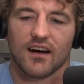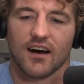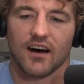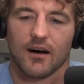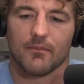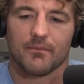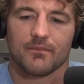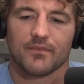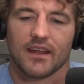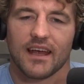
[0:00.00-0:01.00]
Um,
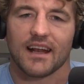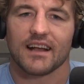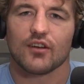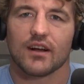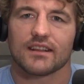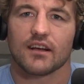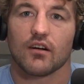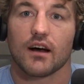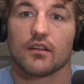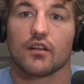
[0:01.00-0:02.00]
and, you know, I think
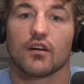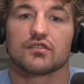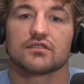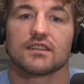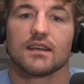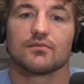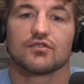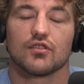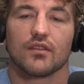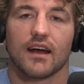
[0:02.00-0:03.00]
a lot of those
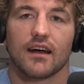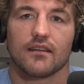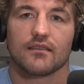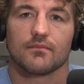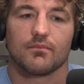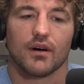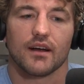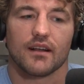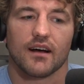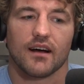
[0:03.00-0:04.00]
teams do that.
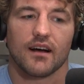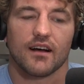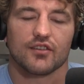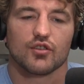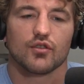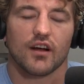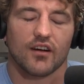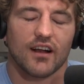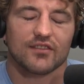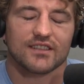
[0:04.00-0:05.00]
But uh, do
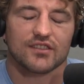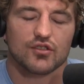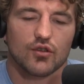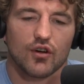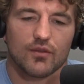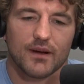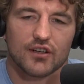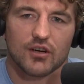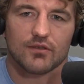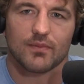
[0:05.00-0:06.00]
a lot of those kids do go to the
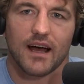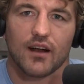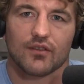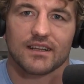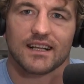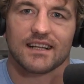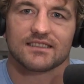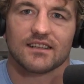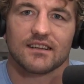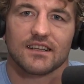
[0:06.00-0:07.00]
bigger tournaments, but I don't think they
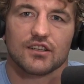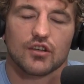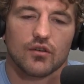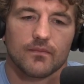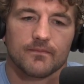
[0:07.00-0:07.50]
necessarily need to.